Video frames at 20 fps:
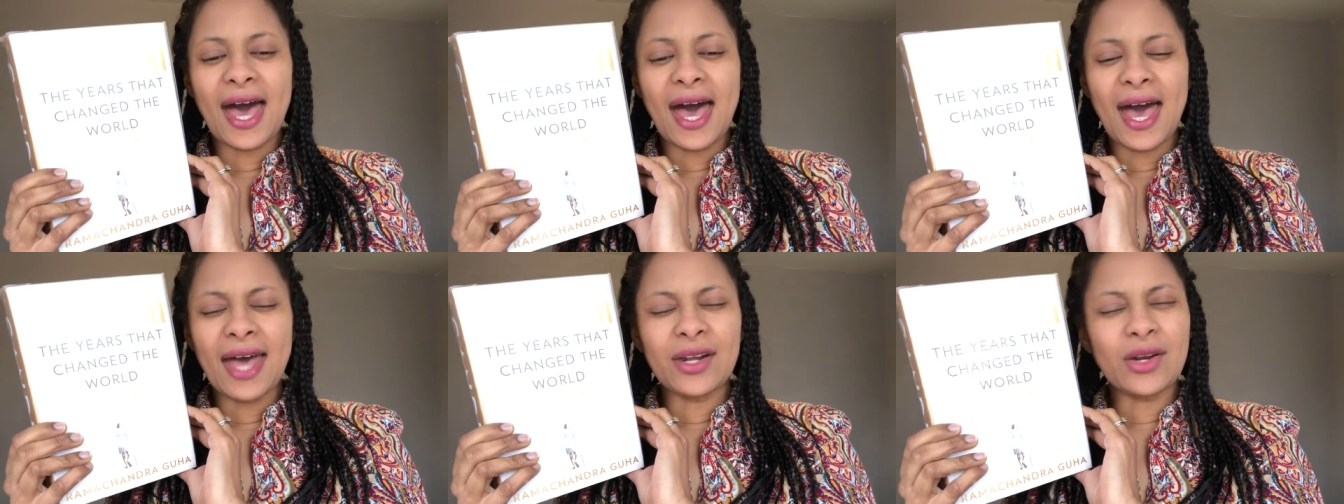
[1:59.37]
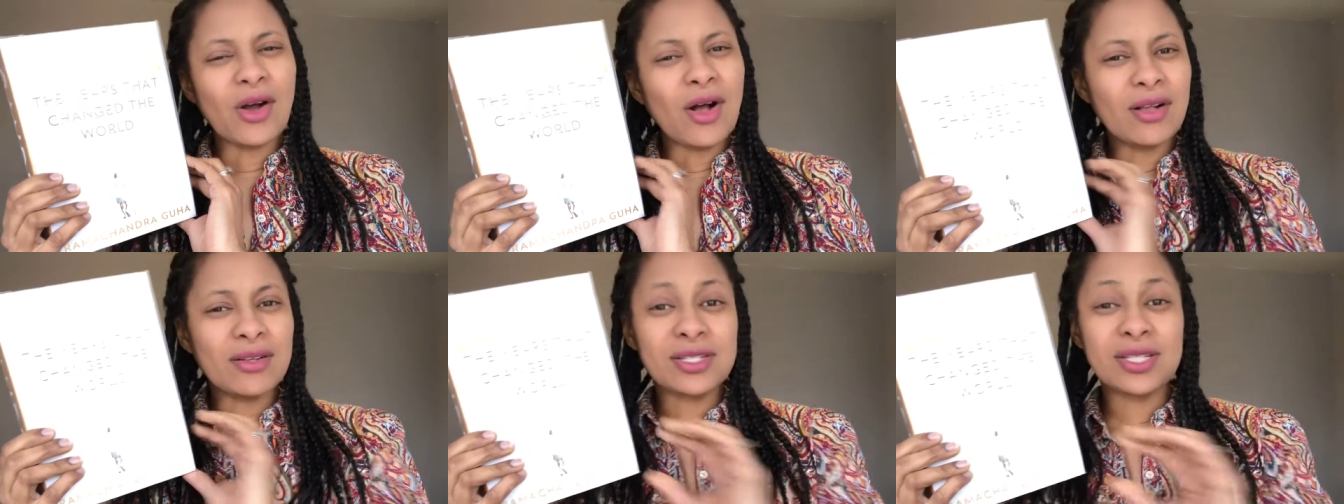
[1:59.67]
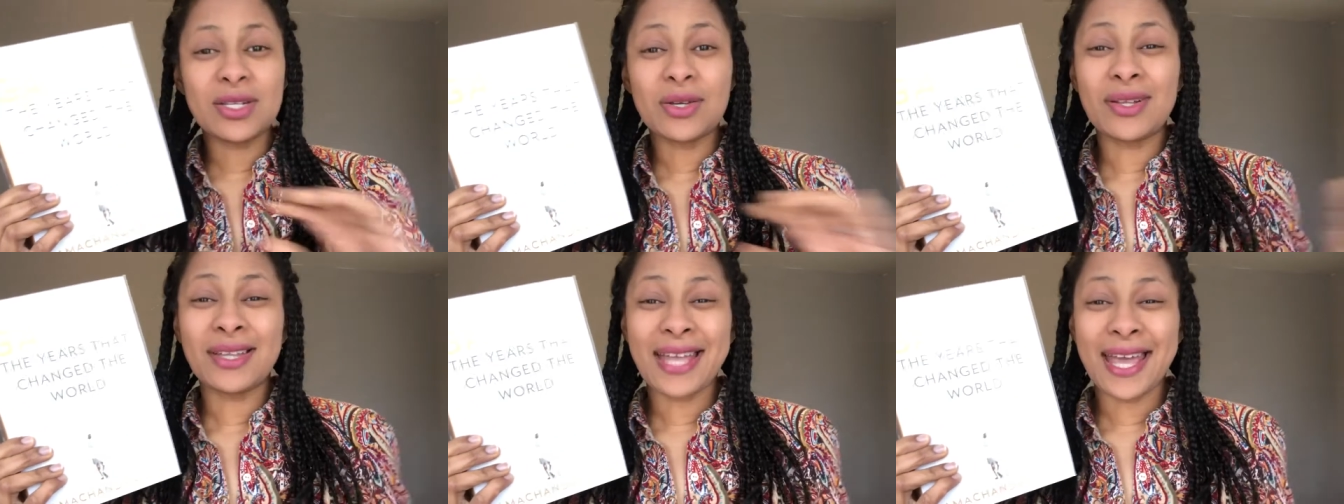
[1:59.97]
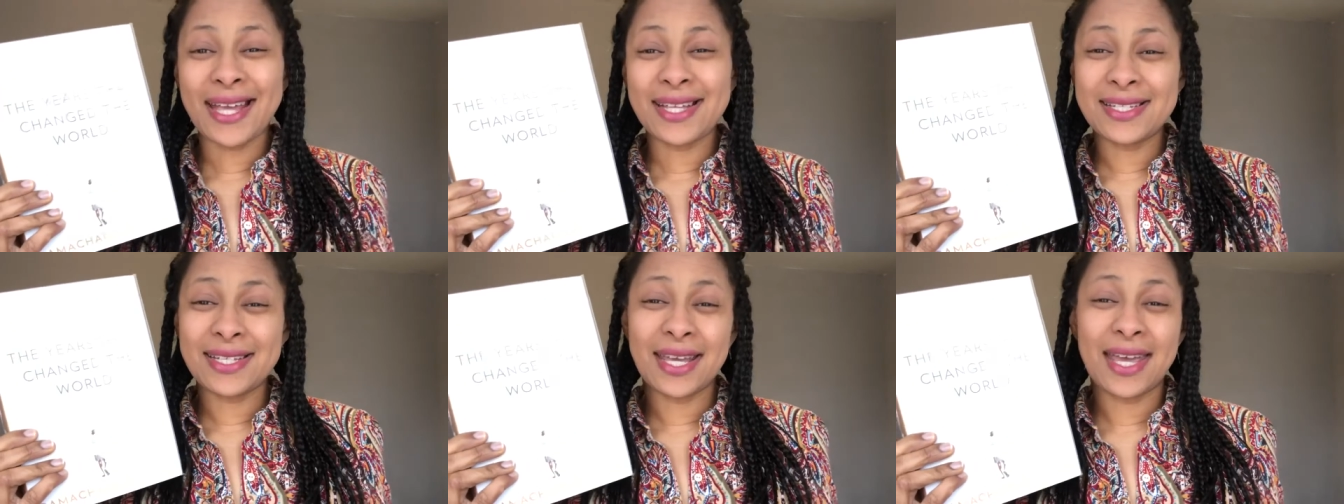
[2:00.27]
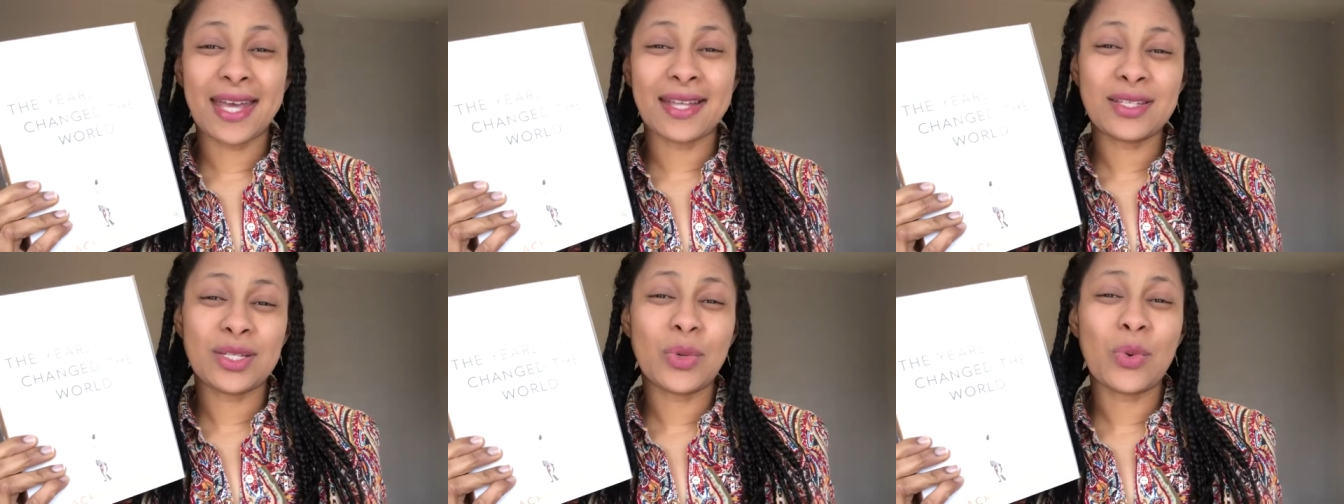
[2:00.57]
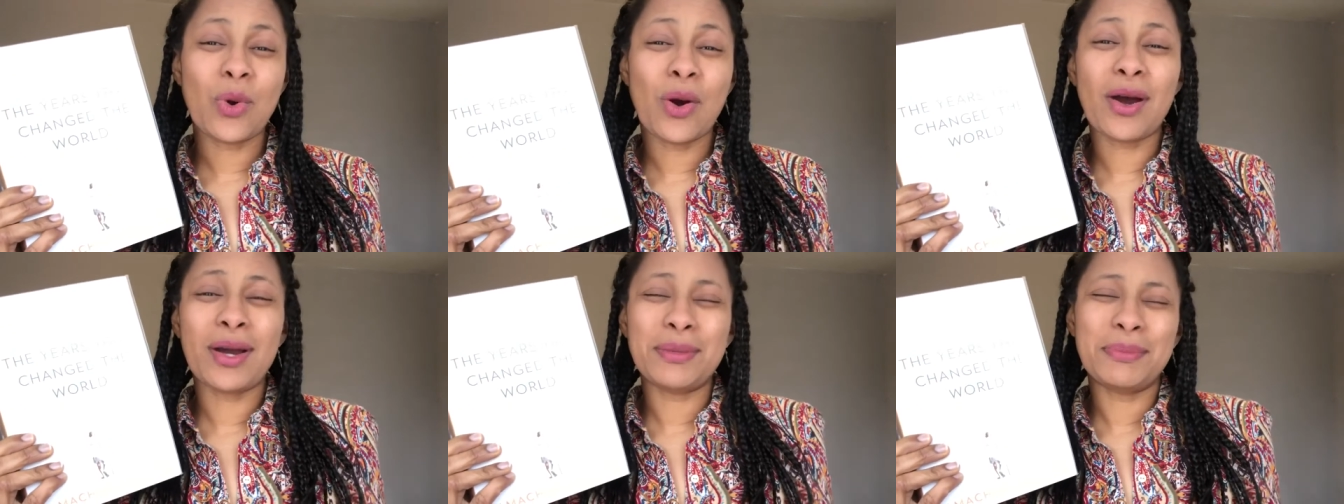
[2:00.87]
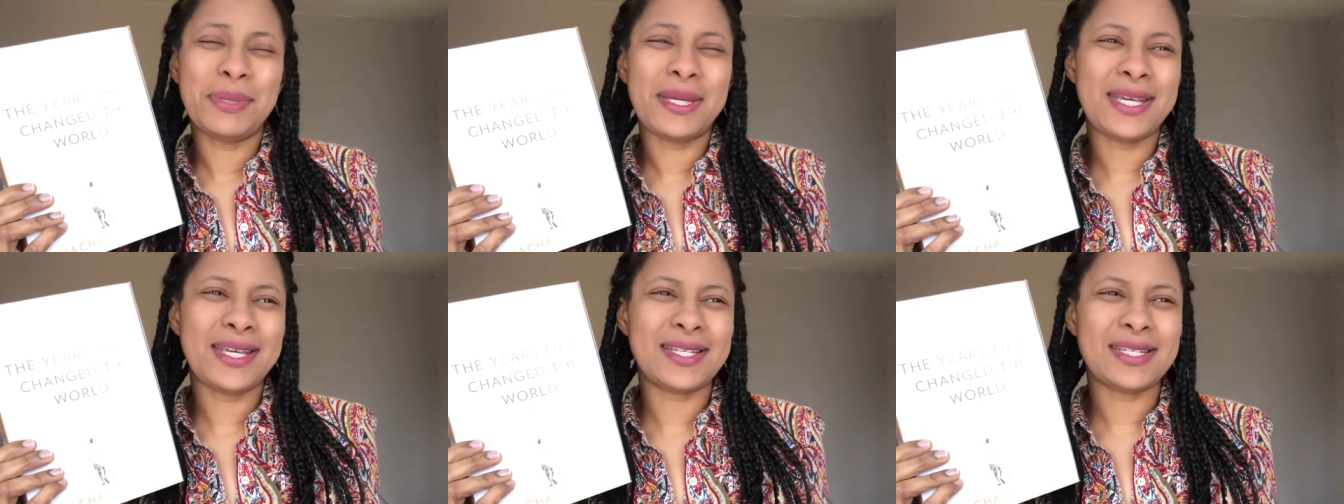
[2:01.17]
I'd also like to get to War and
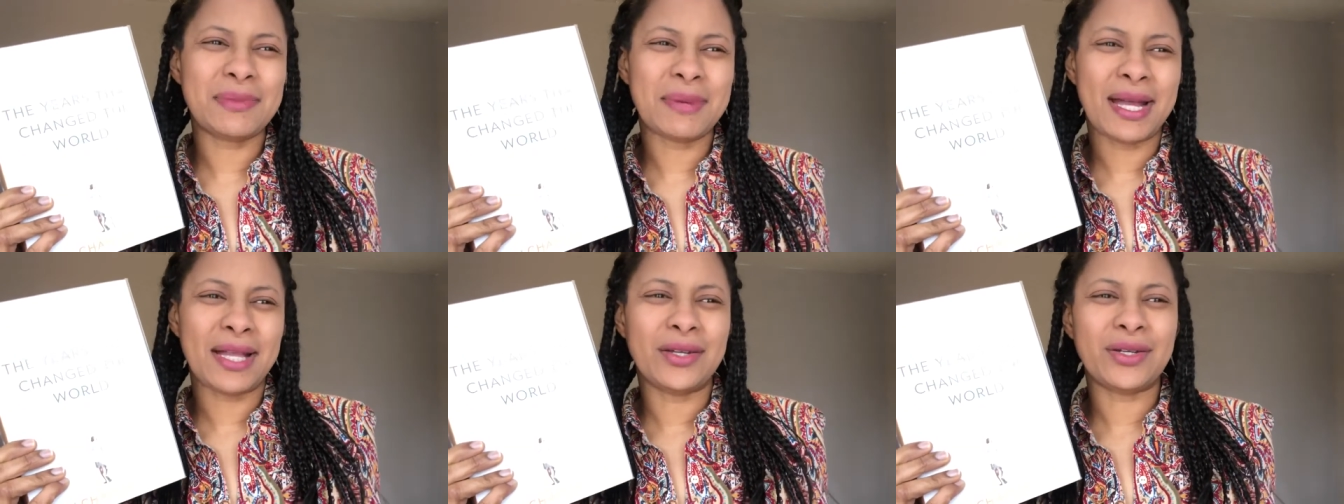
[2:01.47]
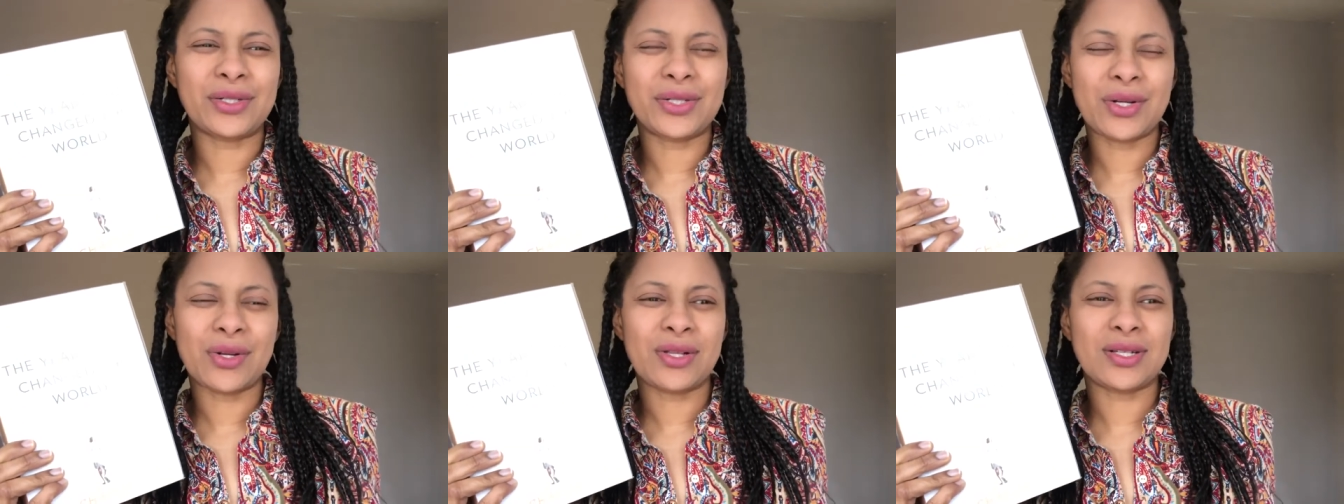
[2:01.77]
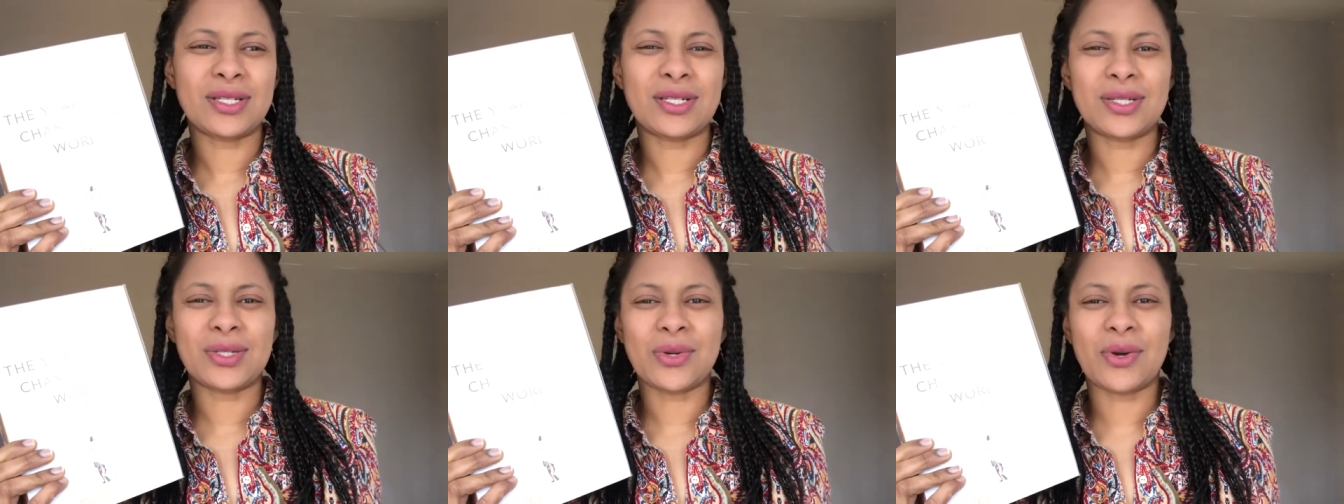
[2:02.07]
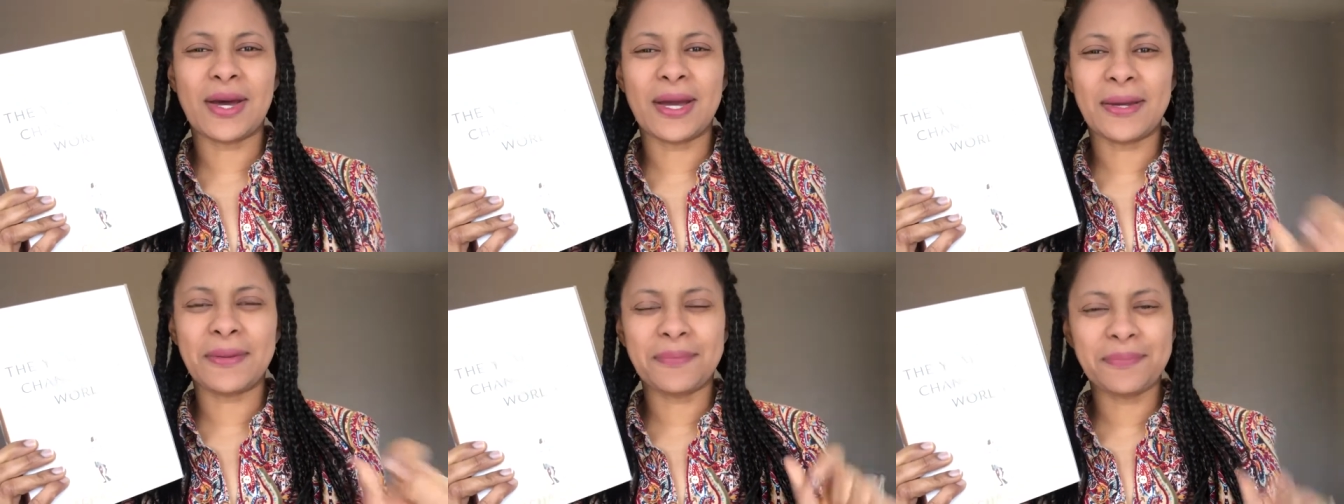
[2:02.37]
Peace by Leo Tolstoy,